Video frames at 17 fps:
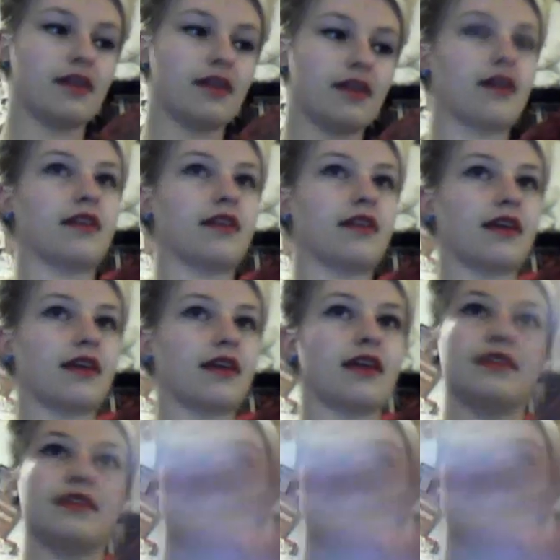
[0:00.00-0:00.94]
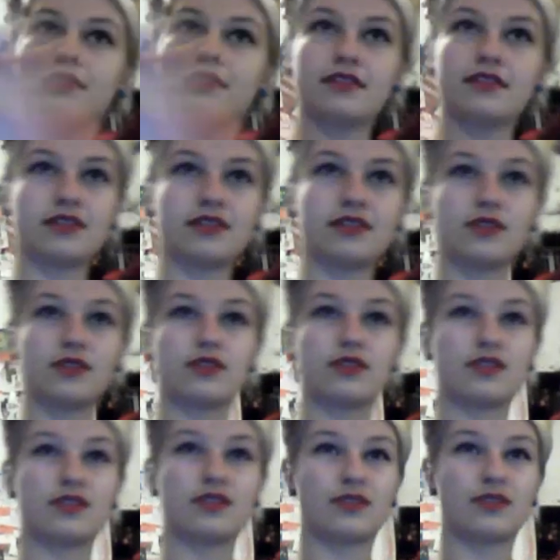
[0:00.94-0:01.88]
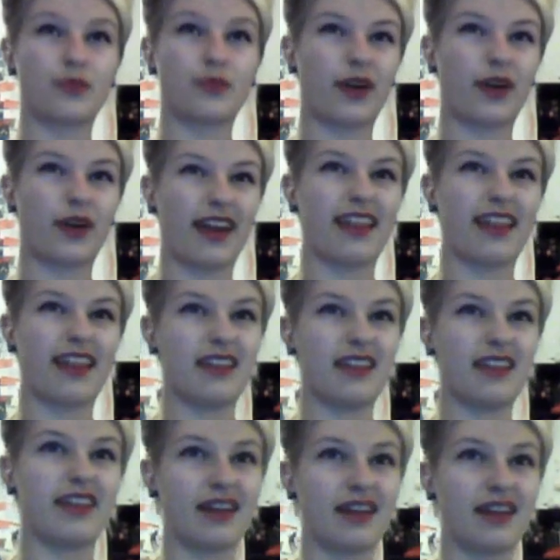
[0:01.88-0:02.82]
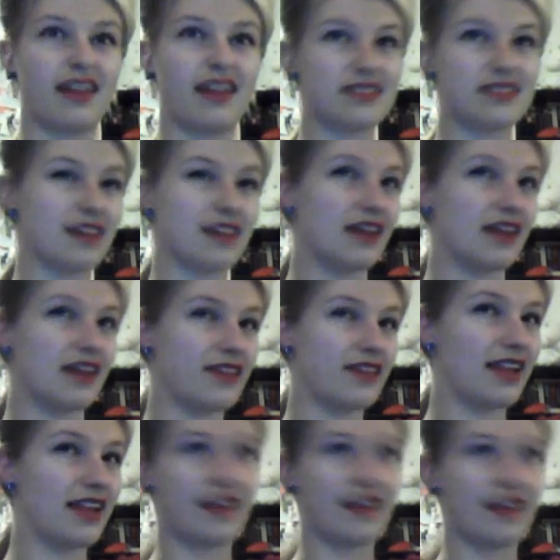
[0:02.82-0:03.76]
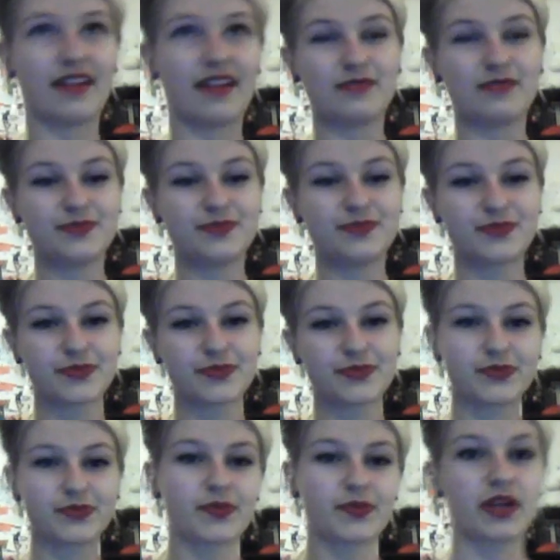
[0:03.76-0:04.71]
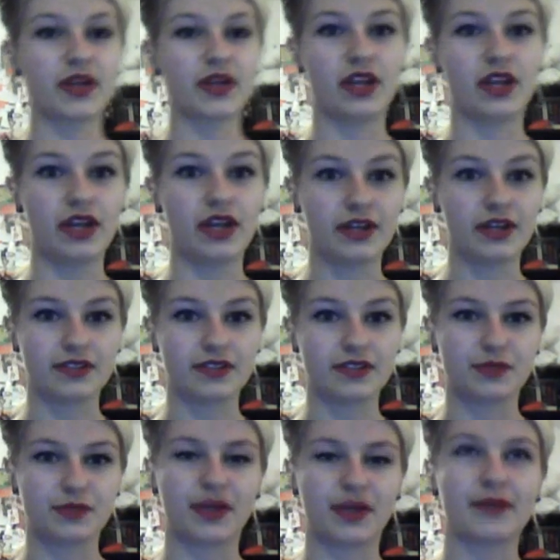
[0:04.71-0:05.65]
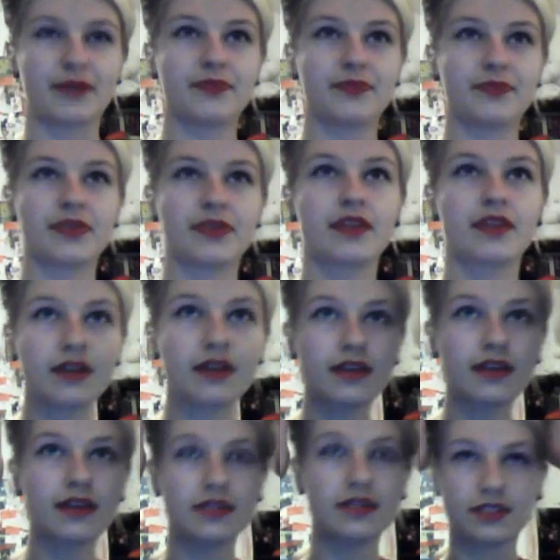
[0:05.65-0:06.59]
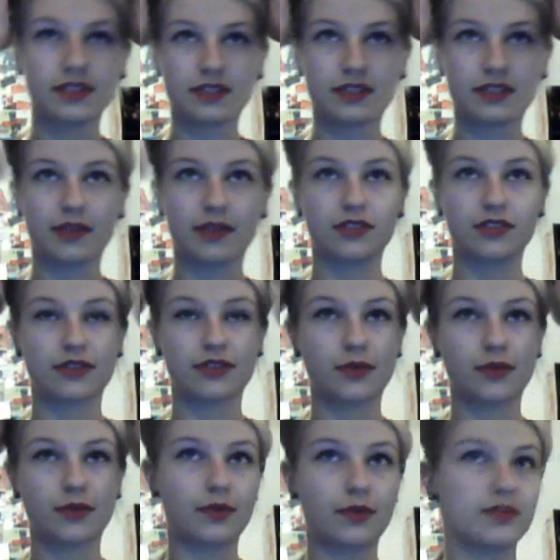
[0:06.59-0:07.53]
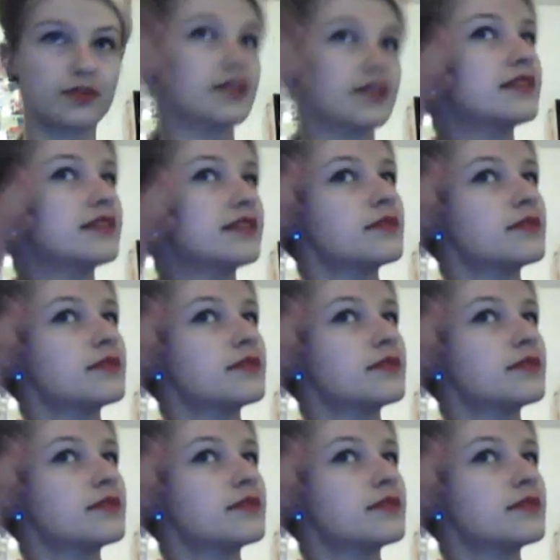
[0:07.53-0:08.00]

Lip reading: And then again, spray the living daylights out of it like that. Loads of spray, just to make sure it all settles in